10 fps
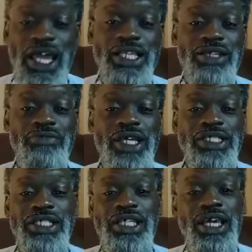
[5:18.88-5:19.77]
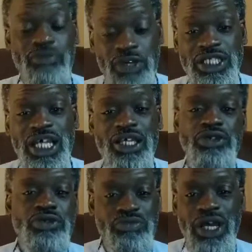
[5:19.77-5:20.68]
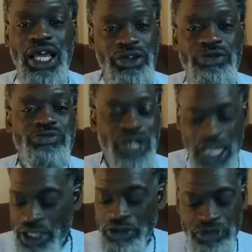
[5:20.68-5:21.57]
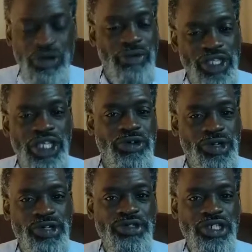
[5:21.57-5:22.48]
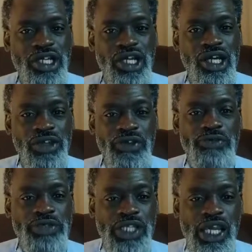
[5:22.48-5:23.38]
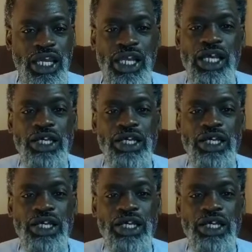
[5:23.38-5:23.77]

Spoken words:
Hatim, that's because I use my materials. You know what I'm saying?